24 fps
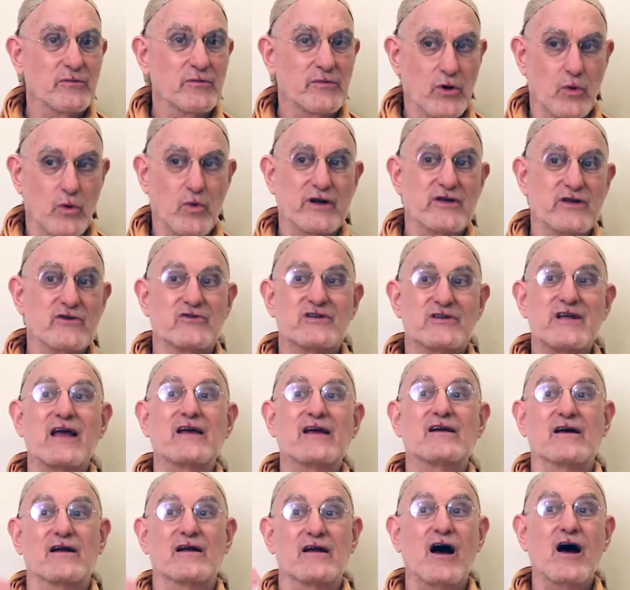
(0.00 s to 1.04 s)
But when you
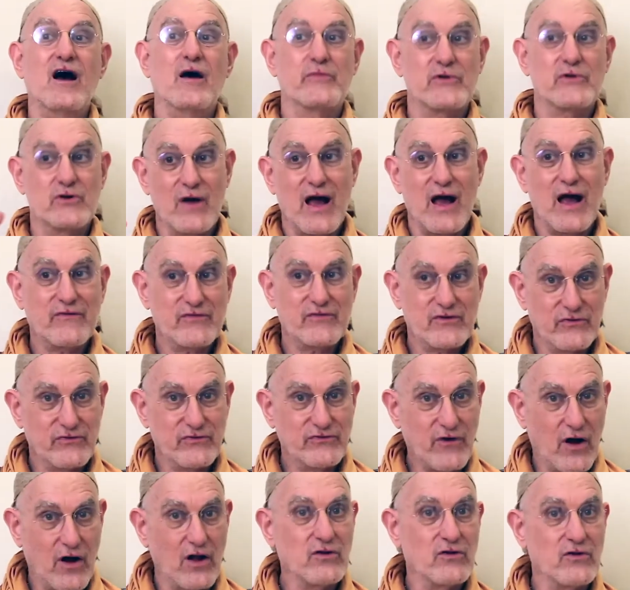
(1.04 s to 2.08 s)
take it up, you have to
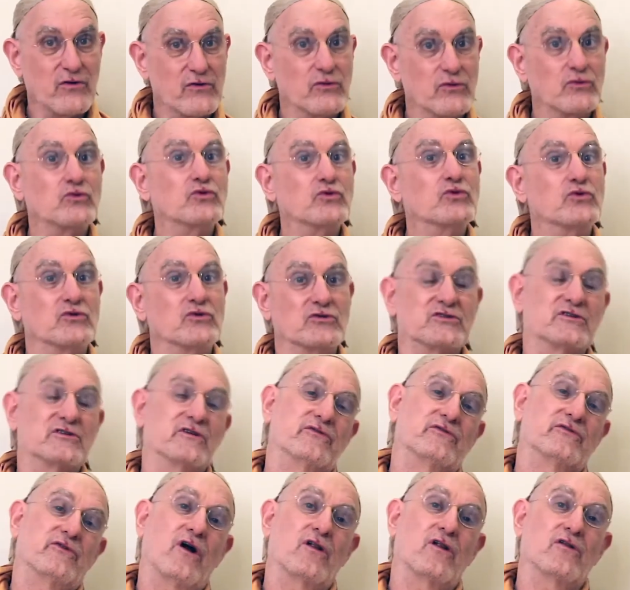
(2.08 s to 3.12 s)
follow the rules that
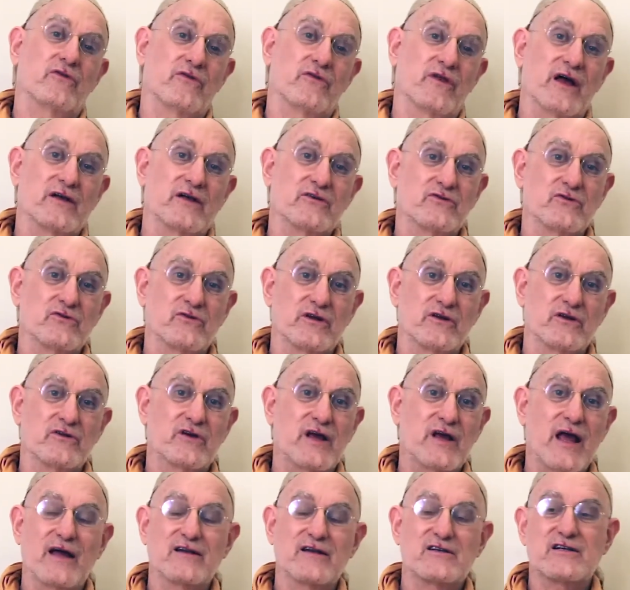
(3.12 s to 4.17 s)
follow that duty. You
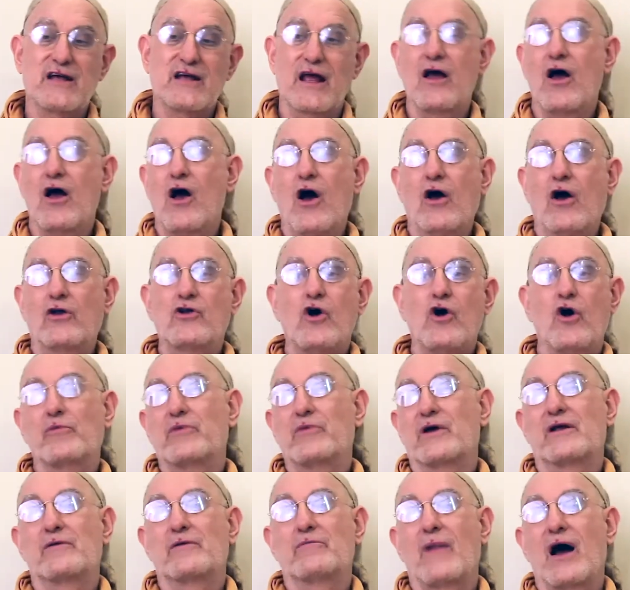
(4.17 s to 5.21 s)
can't say, no,
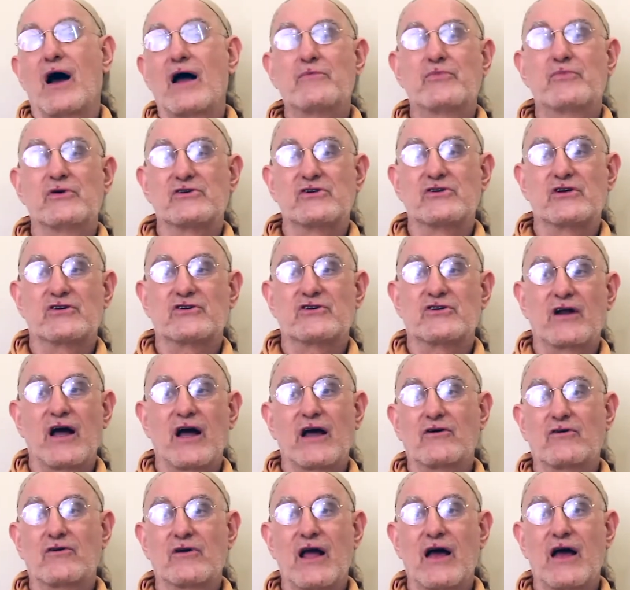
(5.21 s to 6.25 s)
but in my position, I
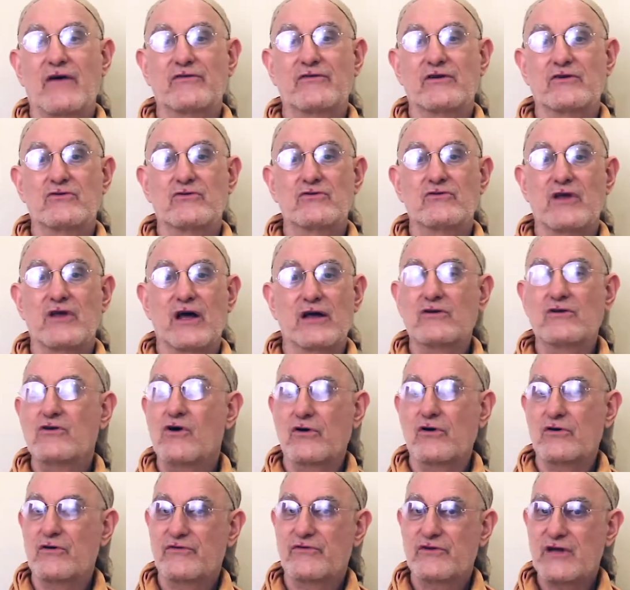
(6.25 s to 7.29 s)
don't have to do that. No,
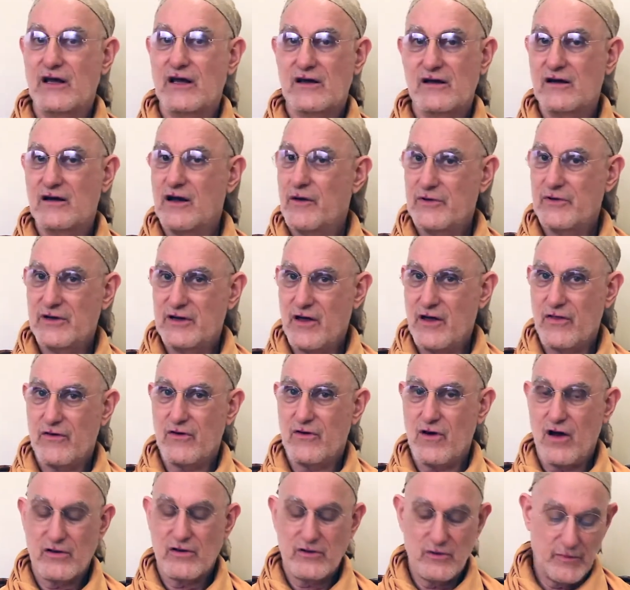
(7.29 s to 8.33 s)
you've taken up another
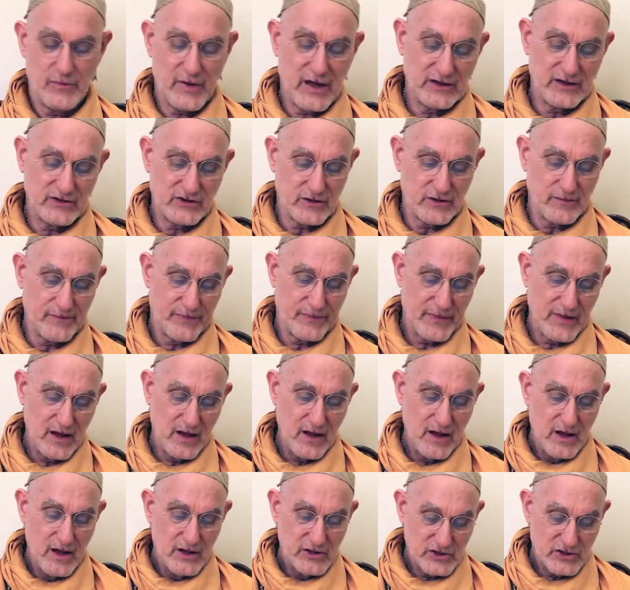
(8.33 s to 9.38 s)
occupation.
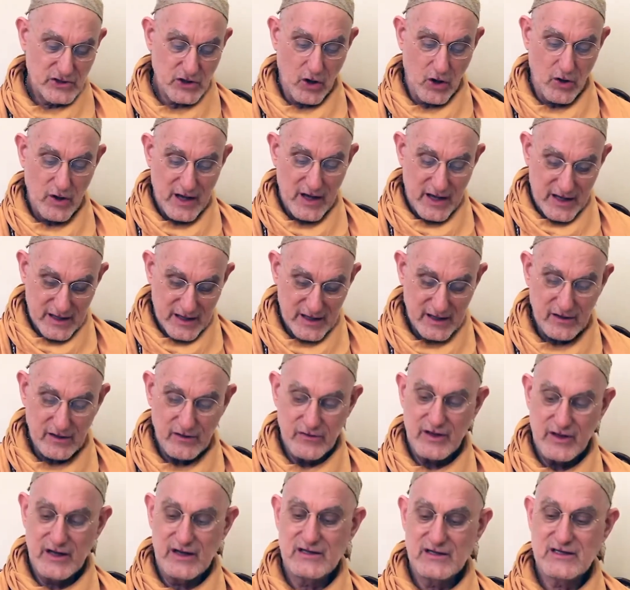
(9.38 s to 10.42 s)
So here
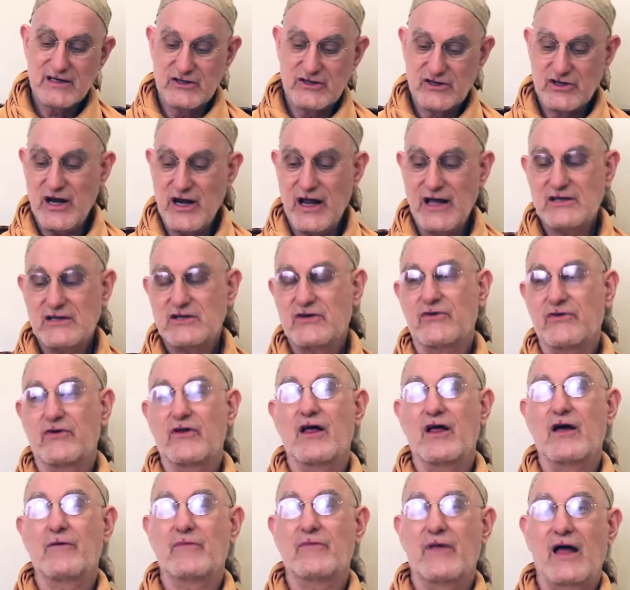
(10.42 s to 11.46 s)
then is a chance for
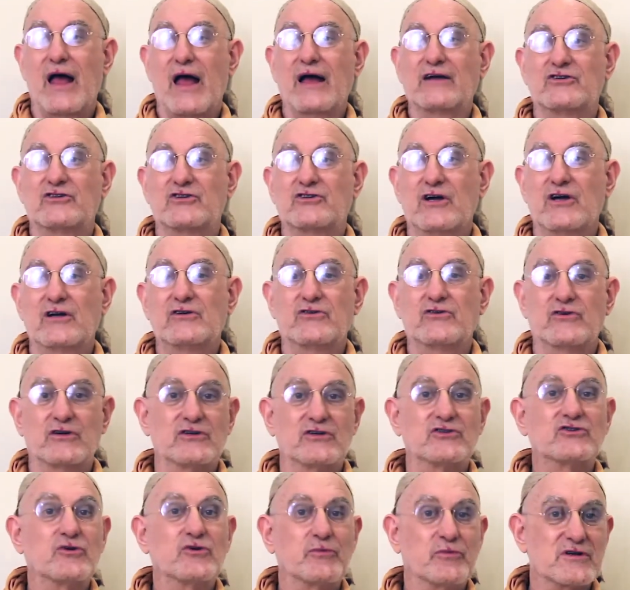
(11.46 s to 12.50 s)
them as
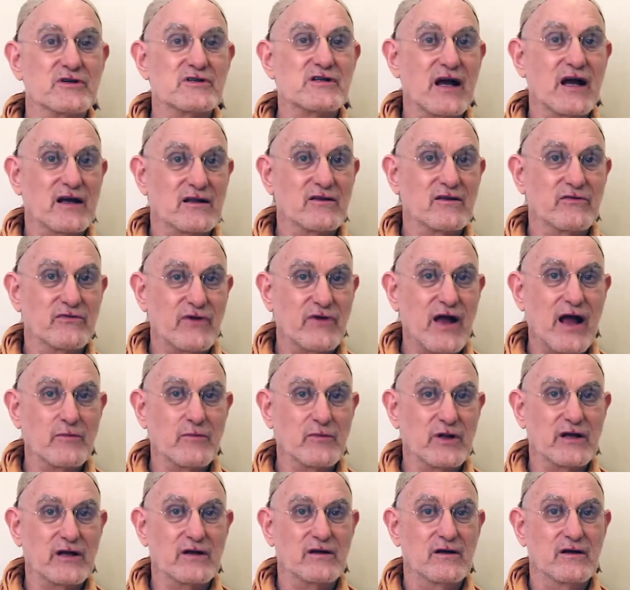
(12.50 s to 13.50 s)
Kshatriyas to protect the family.